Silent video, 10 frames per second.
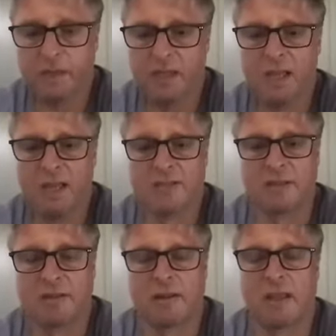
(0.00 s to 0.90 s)

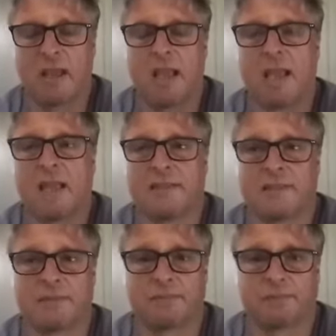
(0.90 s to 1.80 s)
So
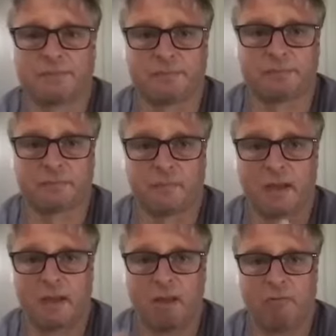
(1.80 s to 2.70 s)
it's
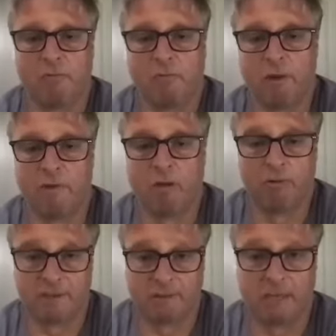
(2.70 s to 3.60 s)
what I
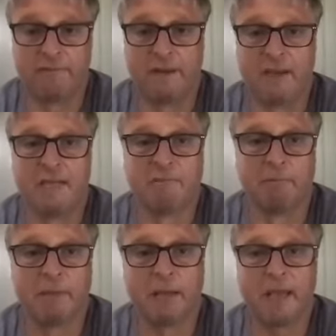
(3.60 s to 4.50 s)
always advise when
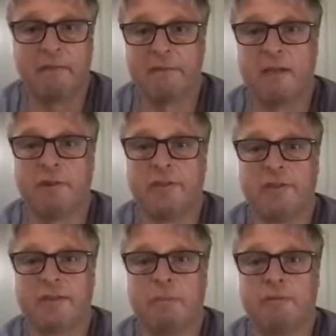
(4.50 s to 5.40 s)
people aren't VAT
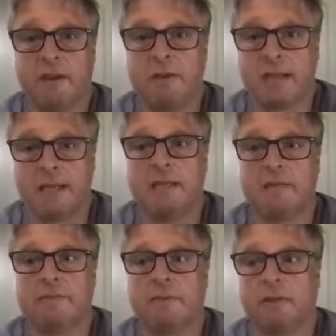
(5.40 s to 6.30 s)
registered, be very
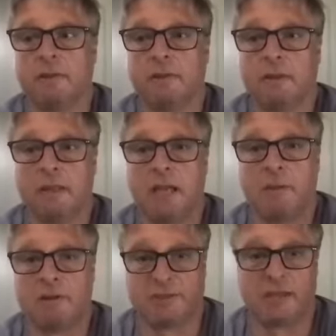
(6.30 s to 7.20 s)
careful
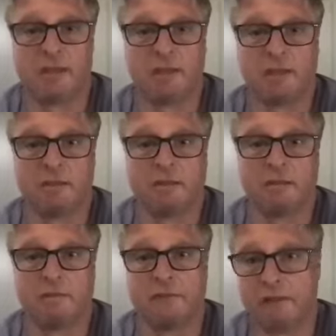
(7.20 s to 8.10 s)
about selling
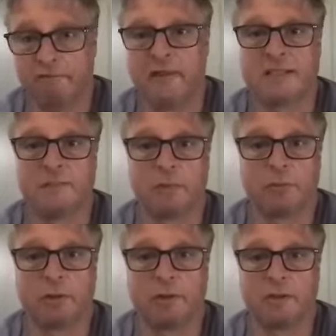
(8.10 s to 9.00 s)
VATable
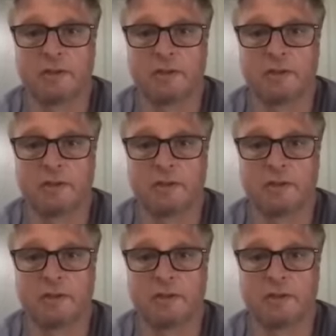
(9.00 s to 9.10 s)
products.